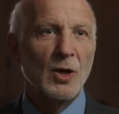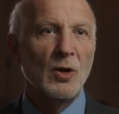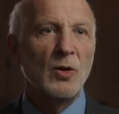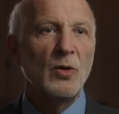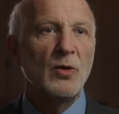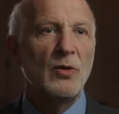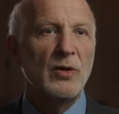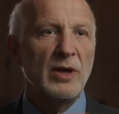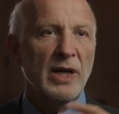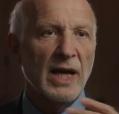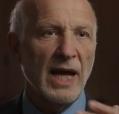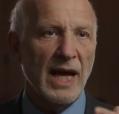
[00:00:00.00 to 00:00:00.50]

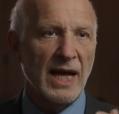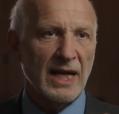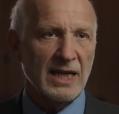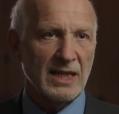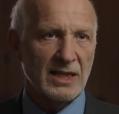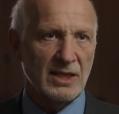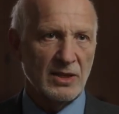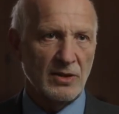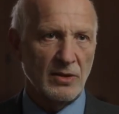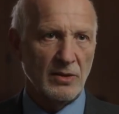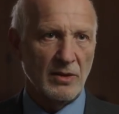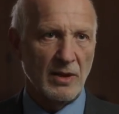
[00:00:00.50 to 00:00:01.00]
who
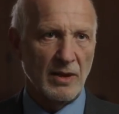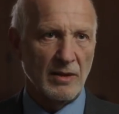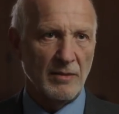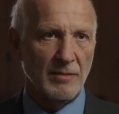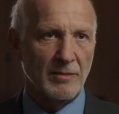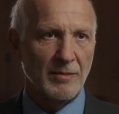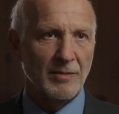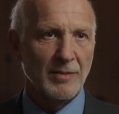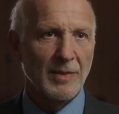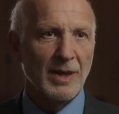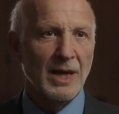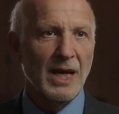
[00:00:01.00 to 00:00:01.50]
reacts to
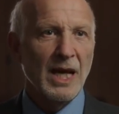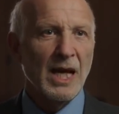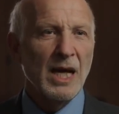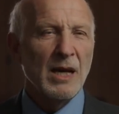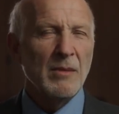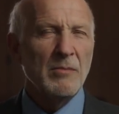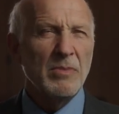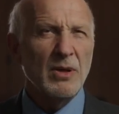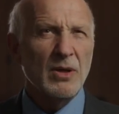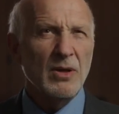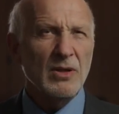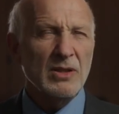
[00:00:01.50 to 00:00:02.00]
them,
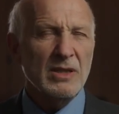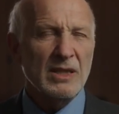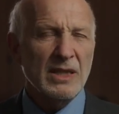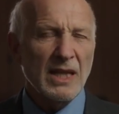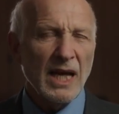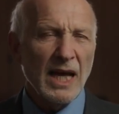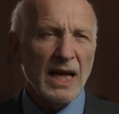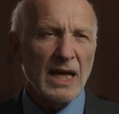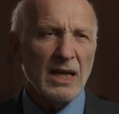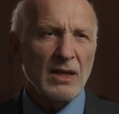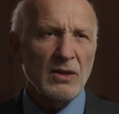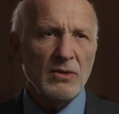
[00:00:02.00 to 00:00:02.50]
because
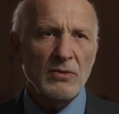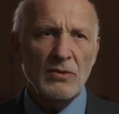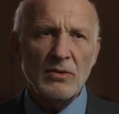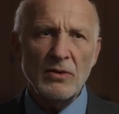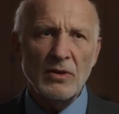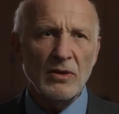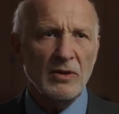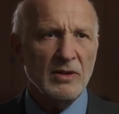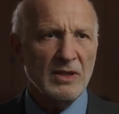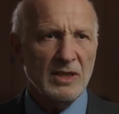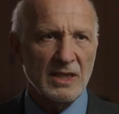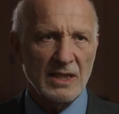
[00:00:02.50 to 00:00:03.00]
they do
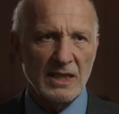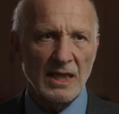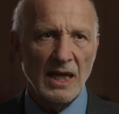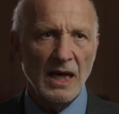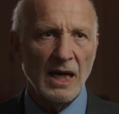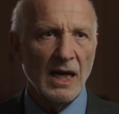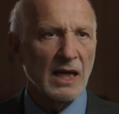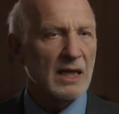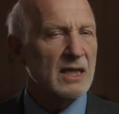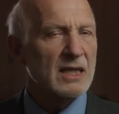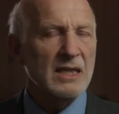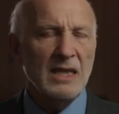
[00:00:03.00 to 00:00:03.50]
not
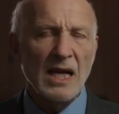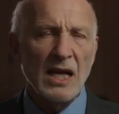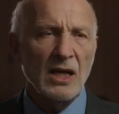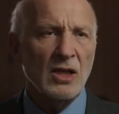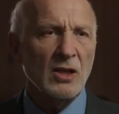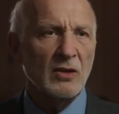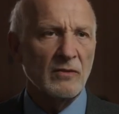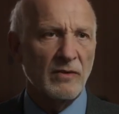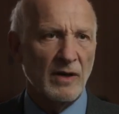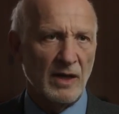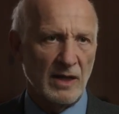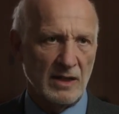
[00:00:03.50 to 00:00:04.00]
start,
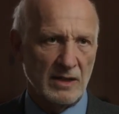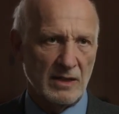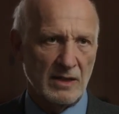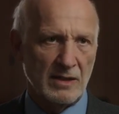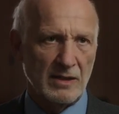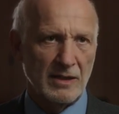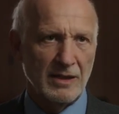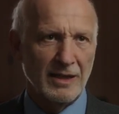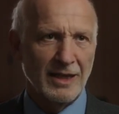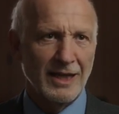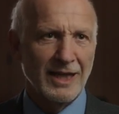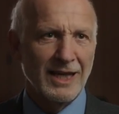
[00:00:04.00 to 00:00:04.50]
none of
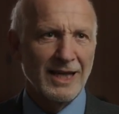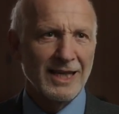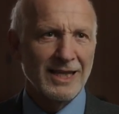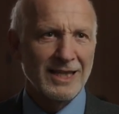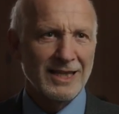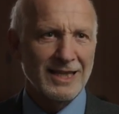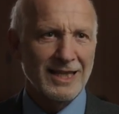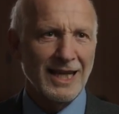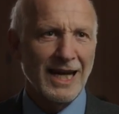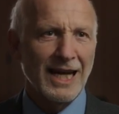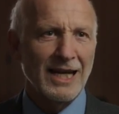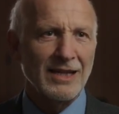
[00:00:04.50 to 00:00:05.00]
us
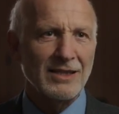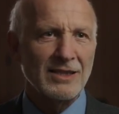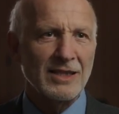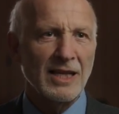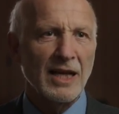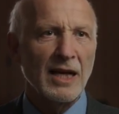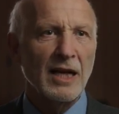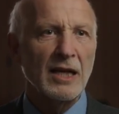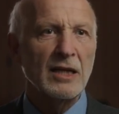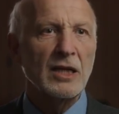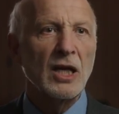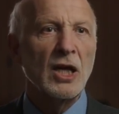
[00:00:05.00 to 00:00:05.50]
starts
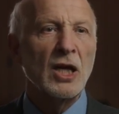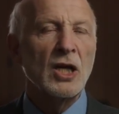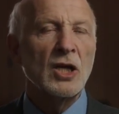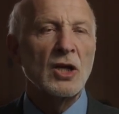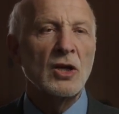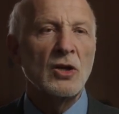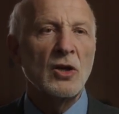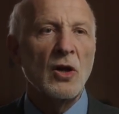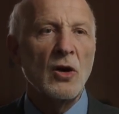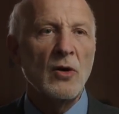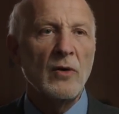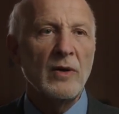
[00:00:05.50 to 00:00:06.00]
out
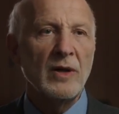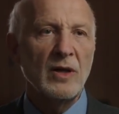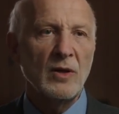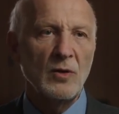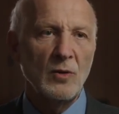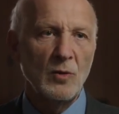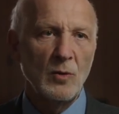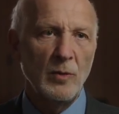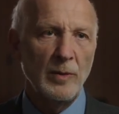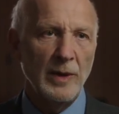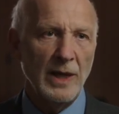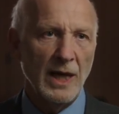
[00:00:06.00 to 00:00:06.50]
knowing
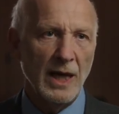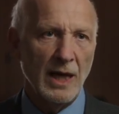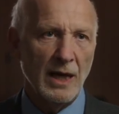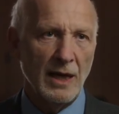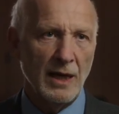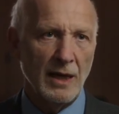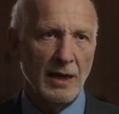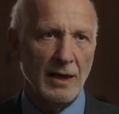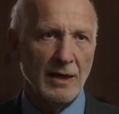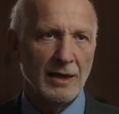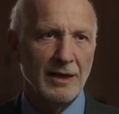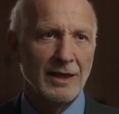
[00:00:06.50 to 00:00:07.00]
who we
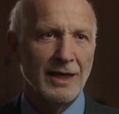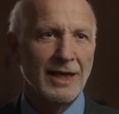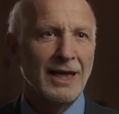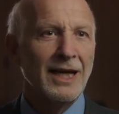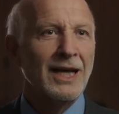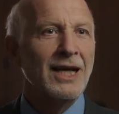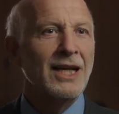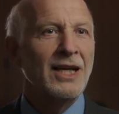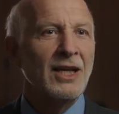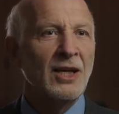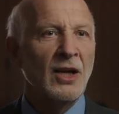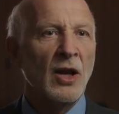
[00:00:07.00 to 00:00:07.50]
are,
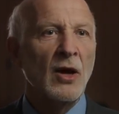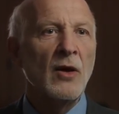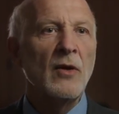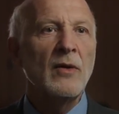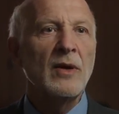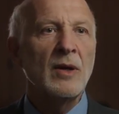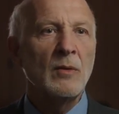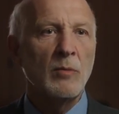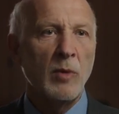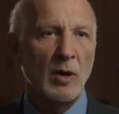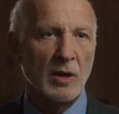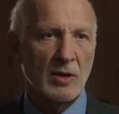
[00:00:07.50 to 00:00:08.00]

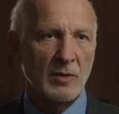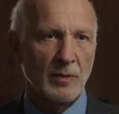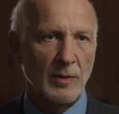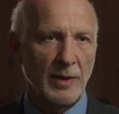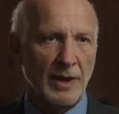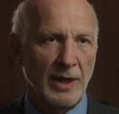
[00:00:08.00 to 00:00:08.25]
knowing what